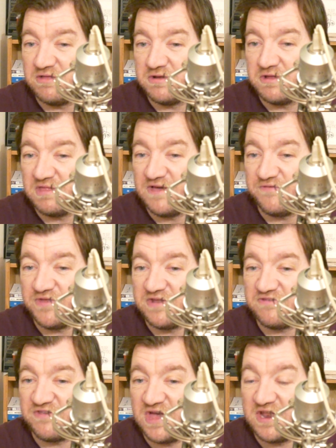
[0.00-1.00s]
on the left hand
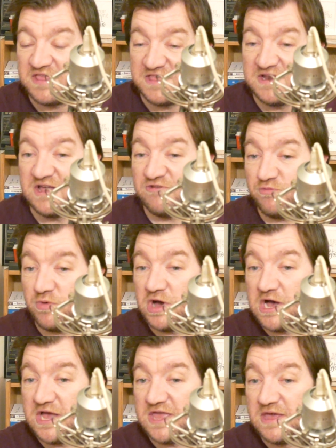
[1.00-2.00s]
side, I think that's
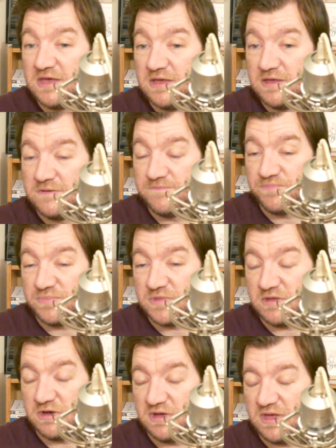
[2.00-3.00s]
why
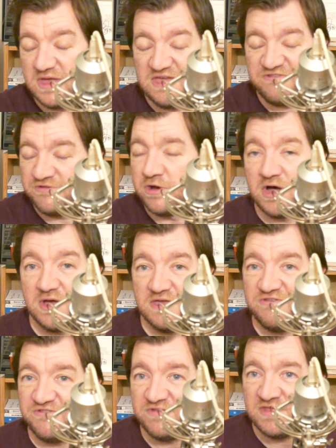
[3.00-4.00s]
he's
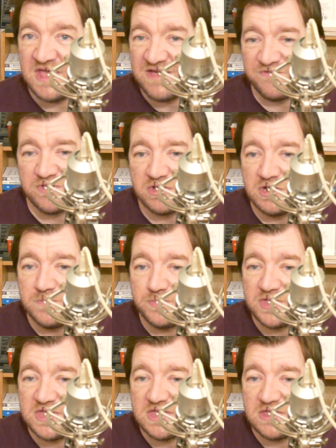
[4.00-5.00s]
never going to
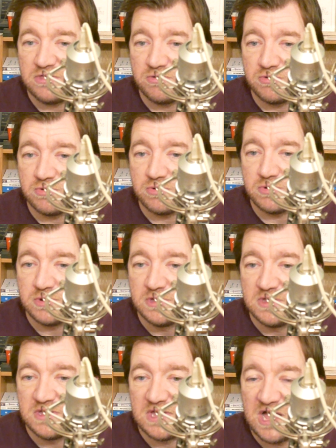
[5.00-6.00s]
be your
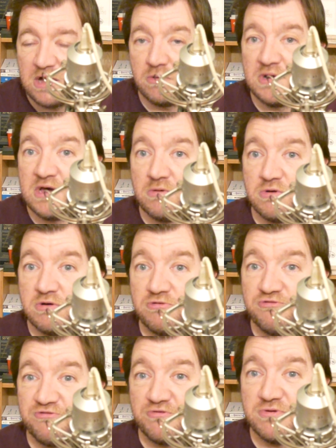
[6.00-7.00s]
out and out goal
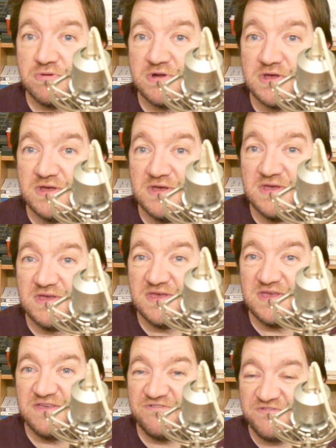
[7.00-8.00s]
scorer.
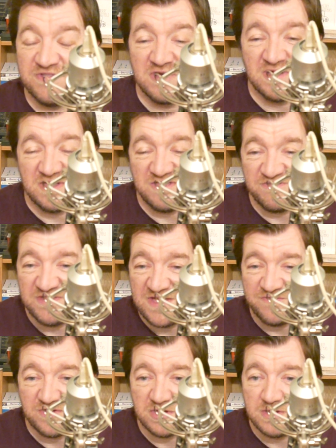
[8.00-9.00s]
He's
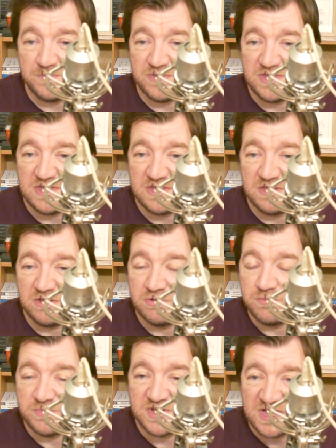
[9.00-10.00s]
never going to be your
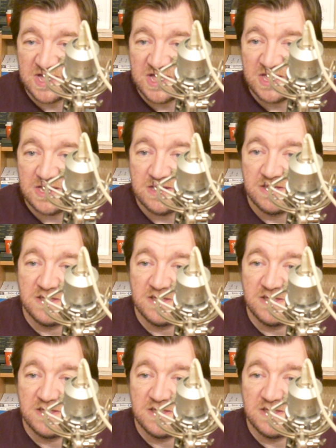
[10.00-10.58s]
number 9.